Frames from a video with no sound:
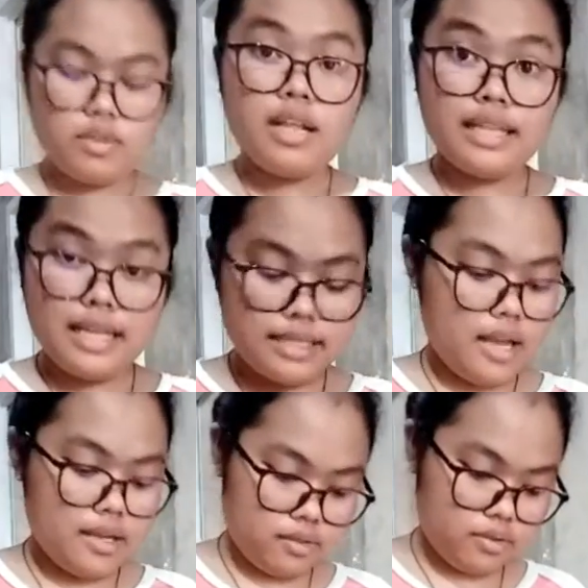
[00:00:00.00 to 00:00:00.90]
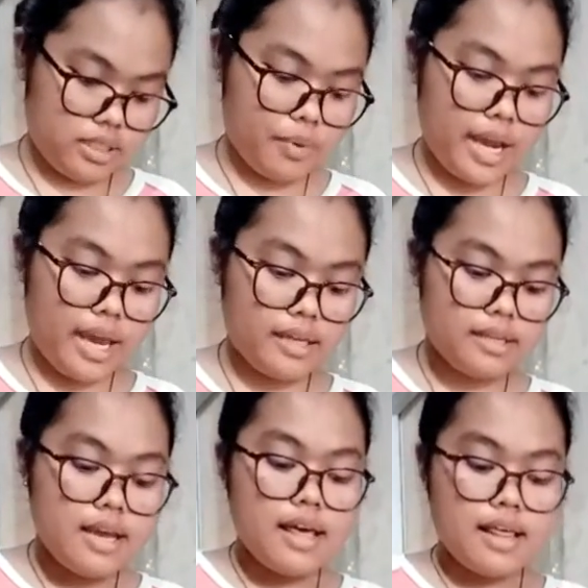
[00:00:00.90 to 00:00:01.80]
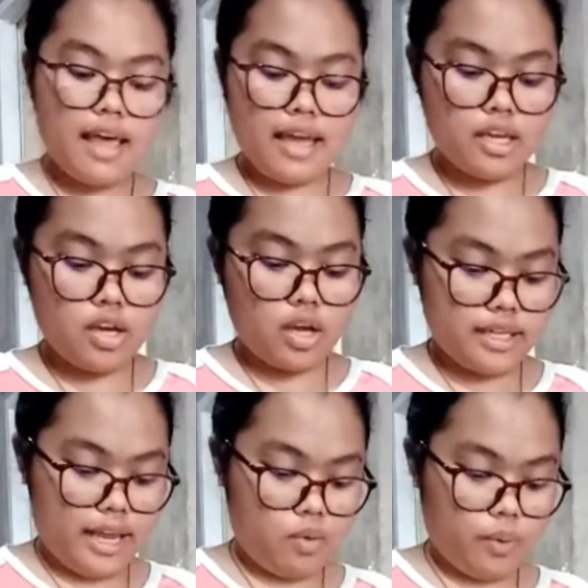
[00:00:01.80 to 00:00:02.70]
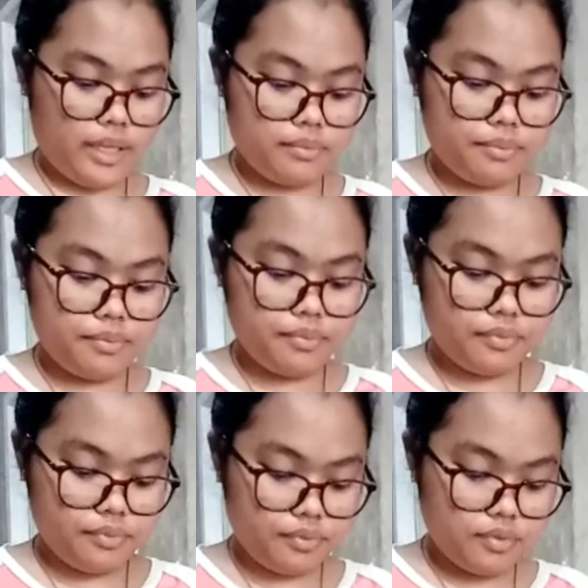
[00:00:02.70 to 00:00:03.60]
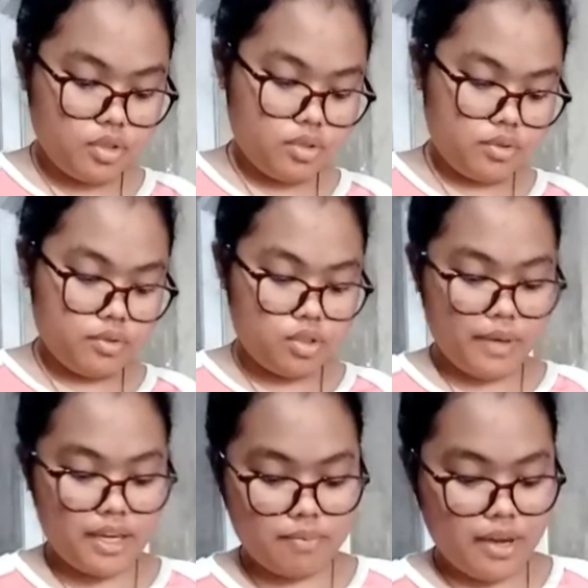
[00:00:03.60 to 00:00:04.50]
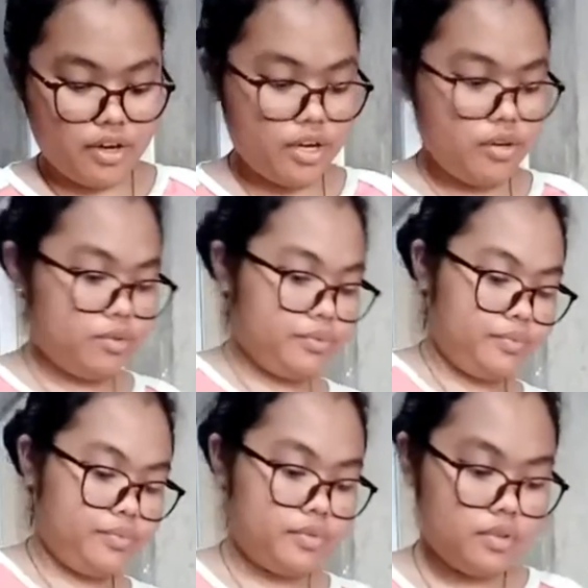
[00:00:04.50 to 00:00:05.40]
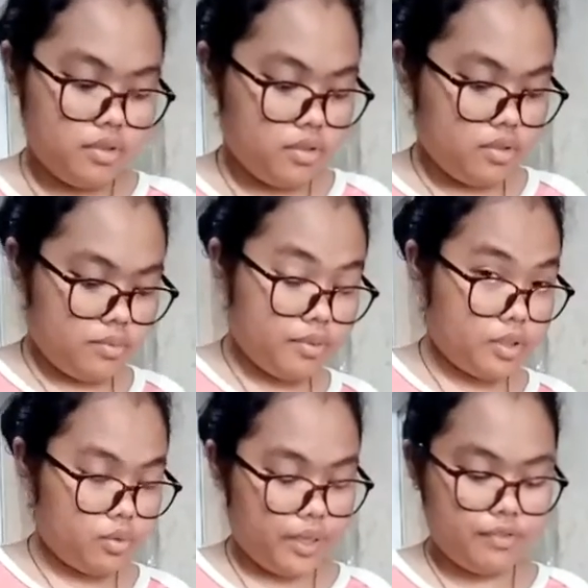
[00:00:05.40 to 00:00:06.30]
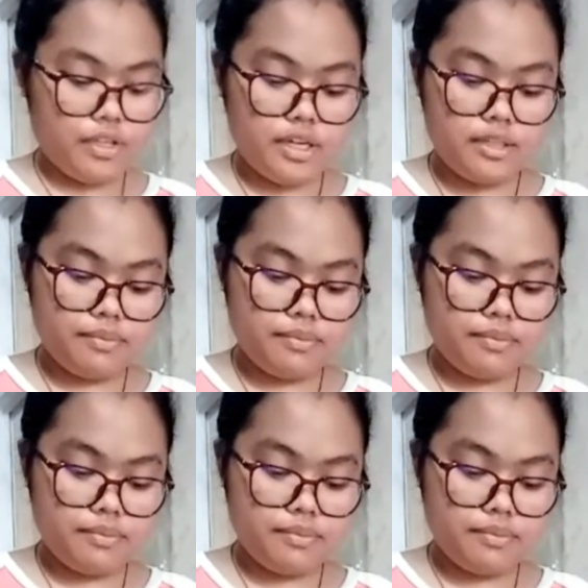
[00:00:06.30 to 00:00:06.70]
let's separate the egg yolk and the egg white to make it better. But wait for that,